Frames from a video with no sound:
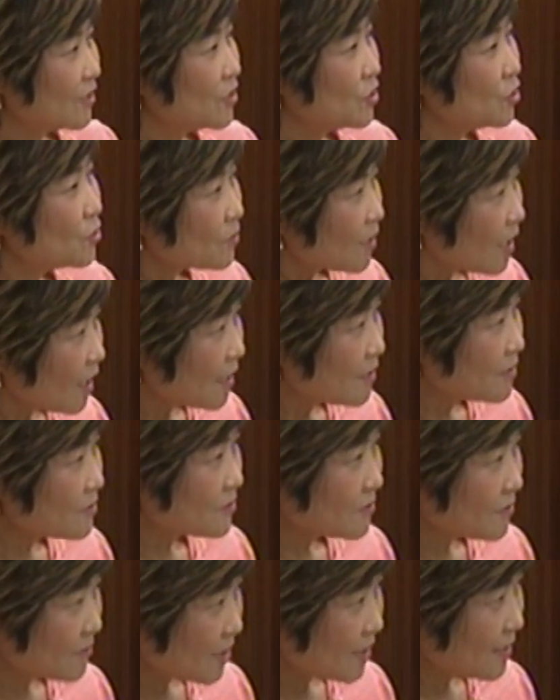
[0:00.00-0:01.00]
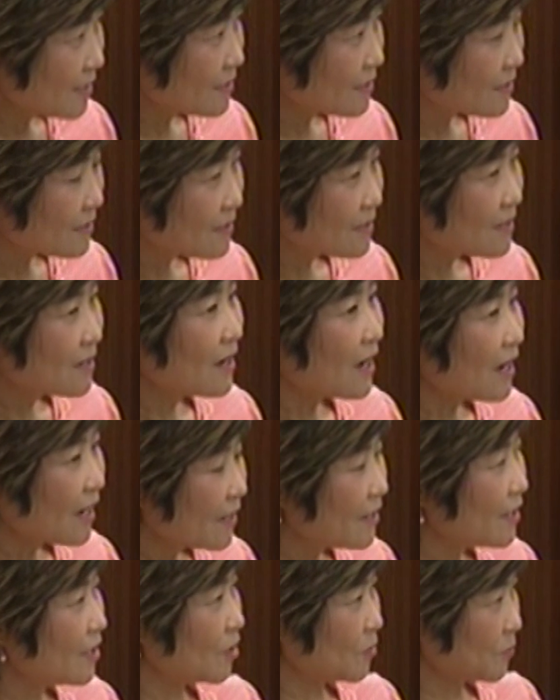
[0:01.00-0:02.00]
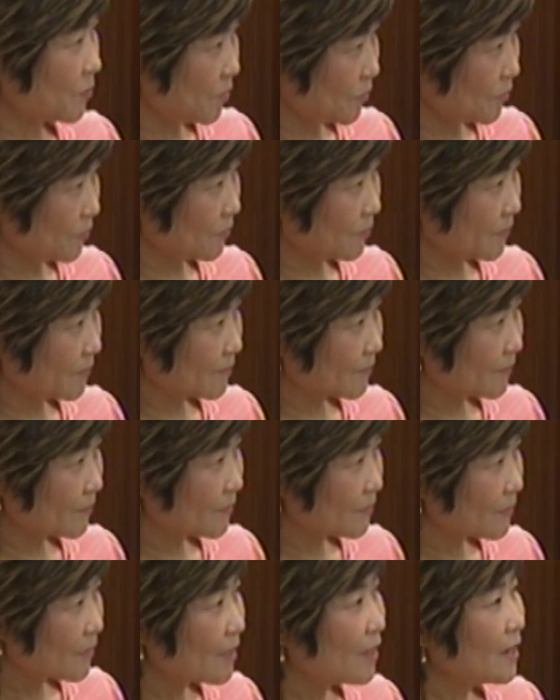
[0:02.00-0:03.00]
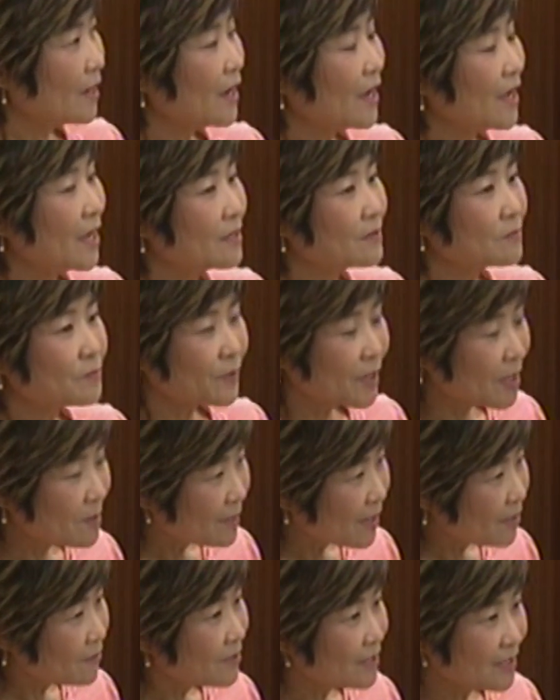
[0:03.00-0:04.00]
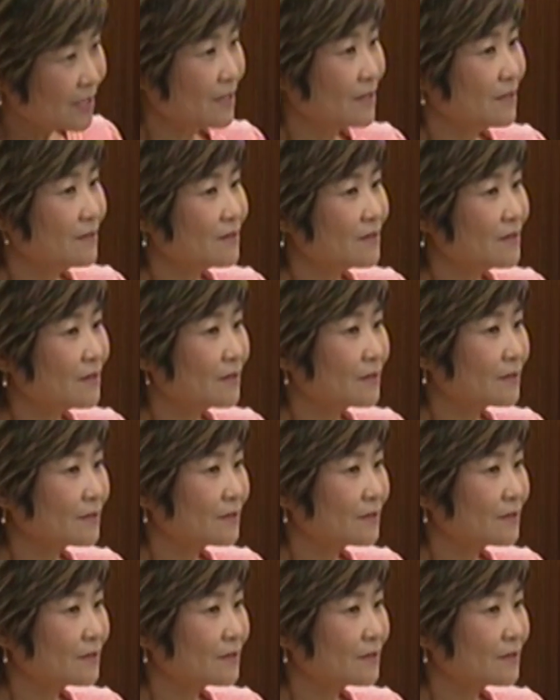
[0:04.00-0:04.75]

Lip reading: You can't do this, I help you. And primarily, the